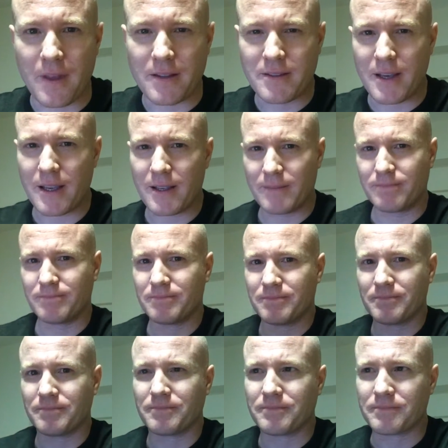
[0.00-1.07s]
they take
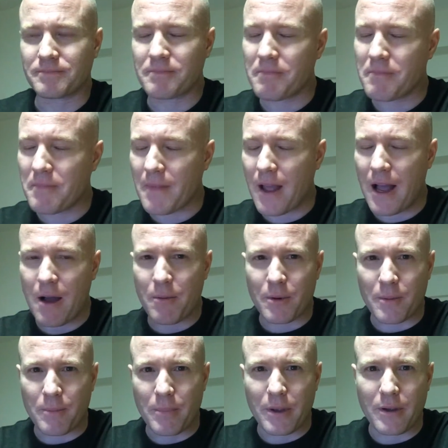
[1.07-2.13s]

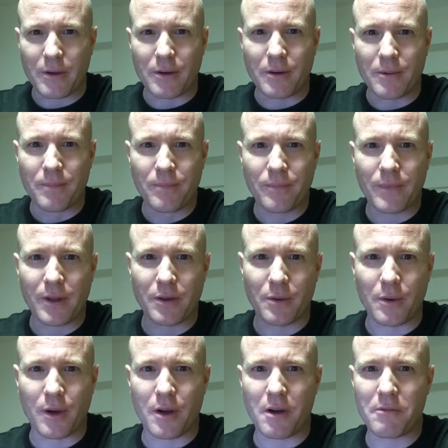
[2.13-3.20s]
Howard Beale
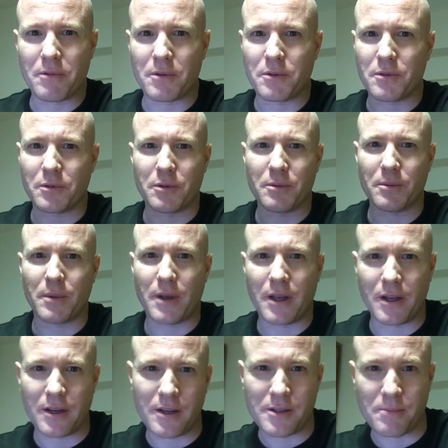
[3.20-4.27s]
into a conference room,
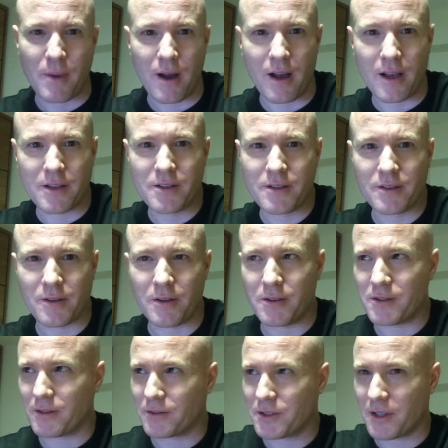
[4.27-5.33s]
and his boss
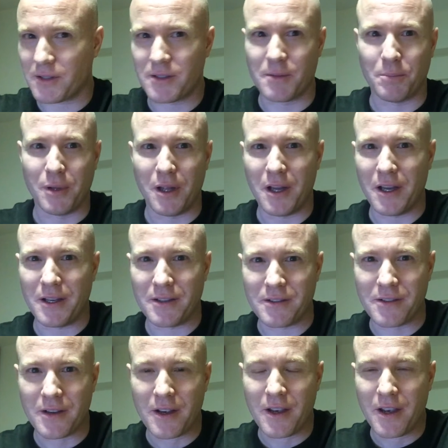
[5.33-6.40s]
goes and shuts the
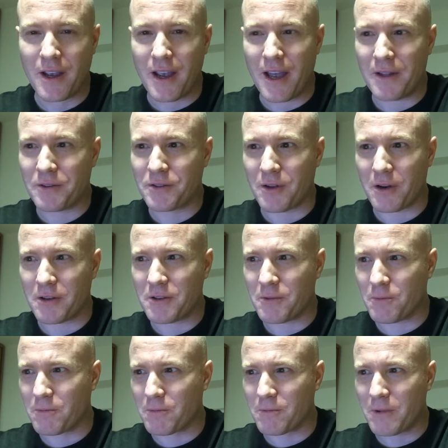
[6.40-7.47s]
blinds and starts
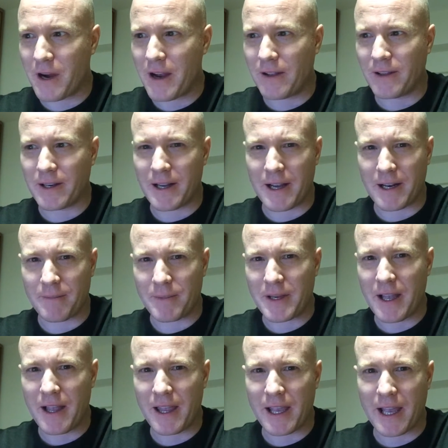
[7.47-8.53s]
railing at him,
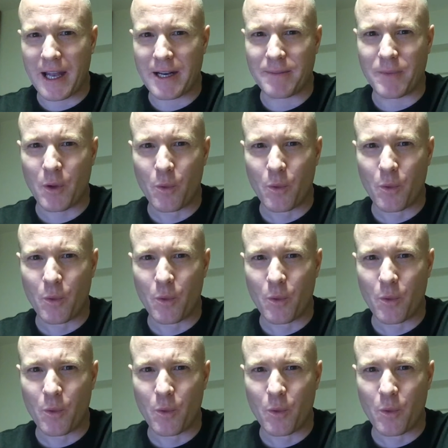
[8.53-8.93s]
yelling at him.